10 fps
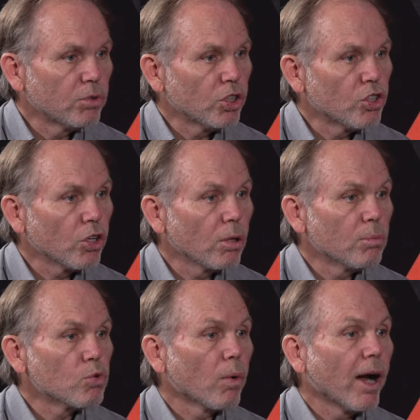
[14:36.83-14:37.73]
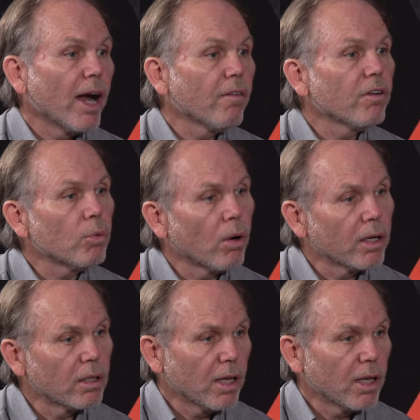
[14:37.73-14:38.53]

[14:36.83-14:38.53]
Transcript: to terms where everyone